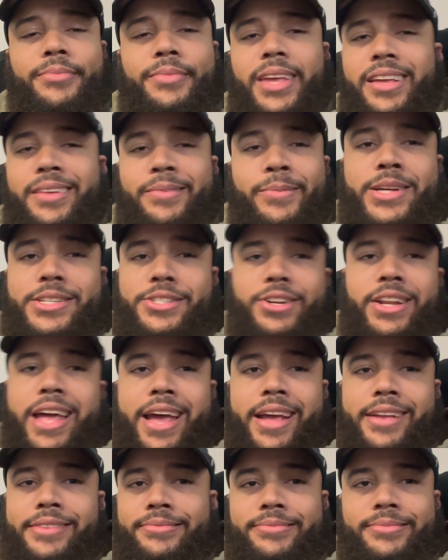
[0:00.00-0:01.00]
It wasn't
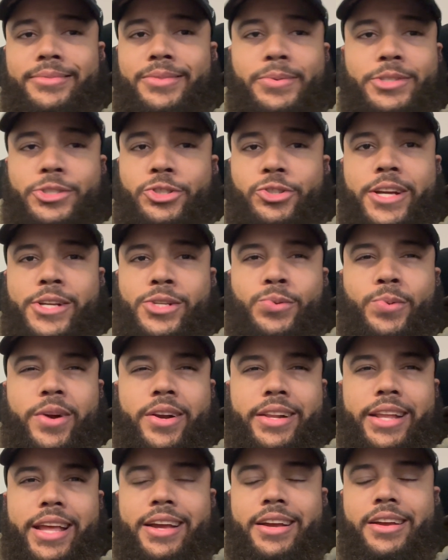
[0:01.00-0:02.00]
that, drinks
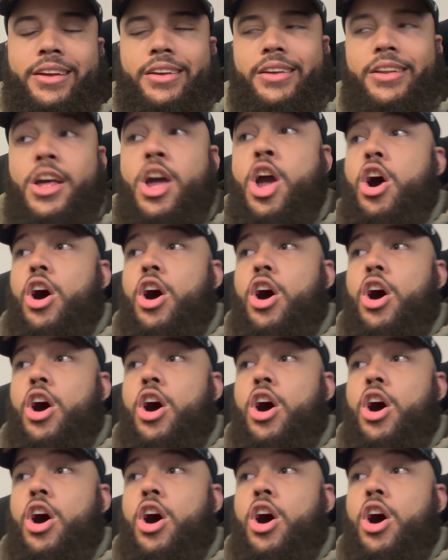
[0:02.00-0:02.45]
weren't that good.